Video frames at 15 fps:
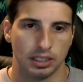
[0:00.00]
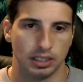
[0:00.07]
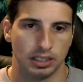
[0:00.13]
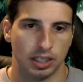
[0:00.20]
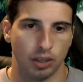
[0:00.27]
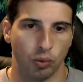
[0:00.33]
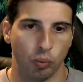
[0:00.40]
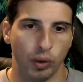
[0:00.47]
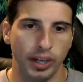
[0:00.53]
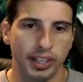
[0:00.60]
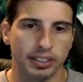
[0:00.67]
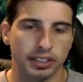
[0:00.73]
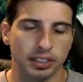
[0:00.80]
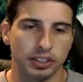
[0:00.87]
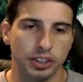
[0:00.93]

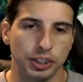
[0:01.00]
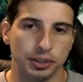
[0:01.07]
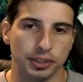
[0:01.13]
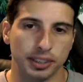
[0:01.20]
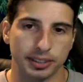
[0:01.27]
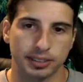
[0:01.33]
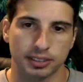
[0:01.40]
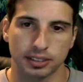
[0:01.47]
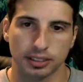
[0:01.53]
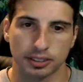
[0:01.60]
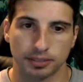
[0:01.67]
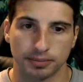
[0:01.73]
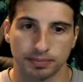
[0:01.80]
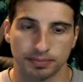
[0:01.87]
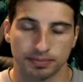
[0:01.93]
Awaken unit!
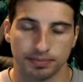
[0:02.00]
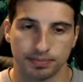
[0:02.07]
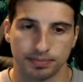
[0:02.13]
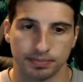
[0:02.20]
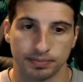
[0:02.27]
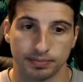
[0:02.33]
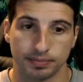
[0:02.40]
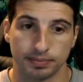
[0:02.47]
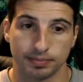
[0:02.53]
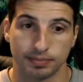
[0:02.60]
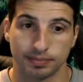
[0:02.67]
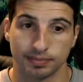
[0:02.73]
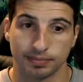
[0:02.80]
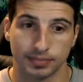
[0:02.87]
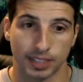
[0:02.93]

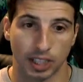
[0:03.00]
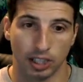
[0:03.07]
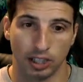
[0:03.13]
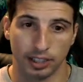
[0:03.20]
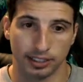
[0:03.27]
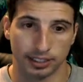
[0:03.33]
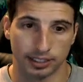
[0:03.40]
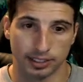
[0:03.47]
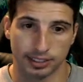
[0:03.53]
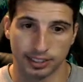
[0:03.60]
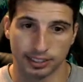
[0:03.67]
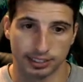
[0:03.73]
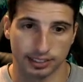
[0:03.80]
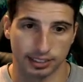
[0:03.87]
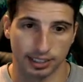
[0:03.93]
Oh, this,
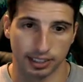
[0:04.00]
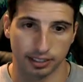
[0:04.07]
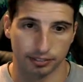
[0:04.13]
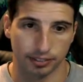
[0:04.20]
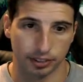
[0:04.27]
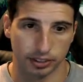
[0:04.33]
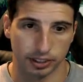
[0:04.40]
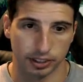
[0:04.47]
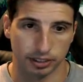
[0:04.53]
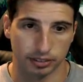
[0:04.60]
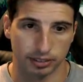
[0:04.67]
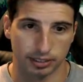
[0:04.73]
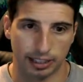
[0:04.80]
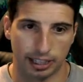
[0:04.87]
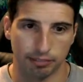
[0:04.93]
this is gonna feel good.
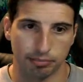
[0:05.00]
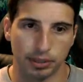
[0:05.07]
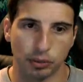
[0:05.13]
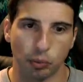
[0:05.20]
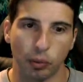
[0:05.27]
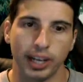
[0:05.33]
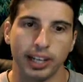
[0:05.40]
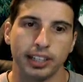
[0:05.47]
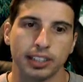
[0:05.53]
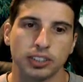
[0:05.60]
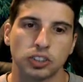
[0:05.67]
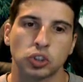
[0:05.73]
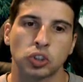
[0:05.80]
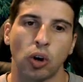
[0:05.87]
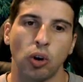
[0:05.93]
I've been waiting
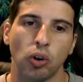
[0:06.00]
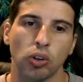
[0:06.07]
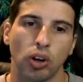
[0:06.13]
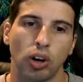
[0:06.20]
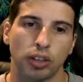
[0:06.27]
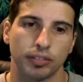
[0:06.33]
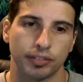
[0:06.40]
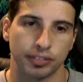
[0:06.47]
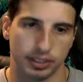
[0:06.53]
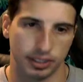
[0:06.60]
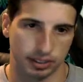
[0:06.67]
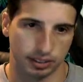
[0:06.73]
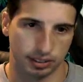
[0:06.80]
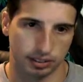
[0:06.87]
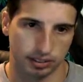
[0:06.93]
so long for
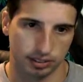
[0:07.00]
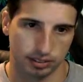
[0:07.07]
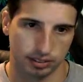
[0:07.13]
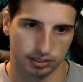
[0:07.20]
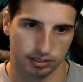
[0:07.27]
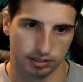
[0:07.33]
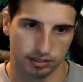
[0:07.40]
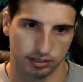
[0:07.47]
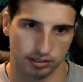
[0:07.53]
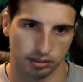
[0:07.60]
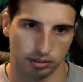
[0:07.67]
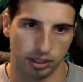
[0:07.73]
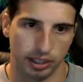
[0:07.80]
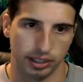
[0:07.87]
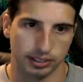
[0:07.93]
this.
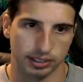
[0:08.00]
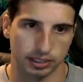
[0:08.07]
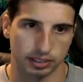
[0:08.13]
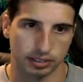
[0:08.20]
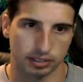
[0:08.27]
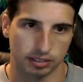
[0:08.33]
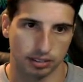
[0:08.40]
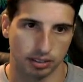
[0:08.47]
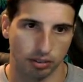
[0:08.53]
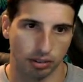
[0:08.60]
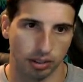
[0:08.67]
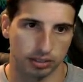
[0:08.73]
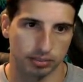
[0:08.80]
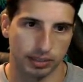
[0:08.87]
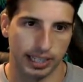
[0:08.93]
Where is he?
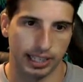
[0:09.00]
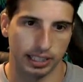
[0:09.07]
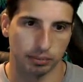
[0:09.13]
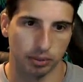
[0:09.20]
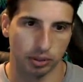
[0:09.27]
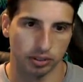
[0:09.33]
Where's my animal?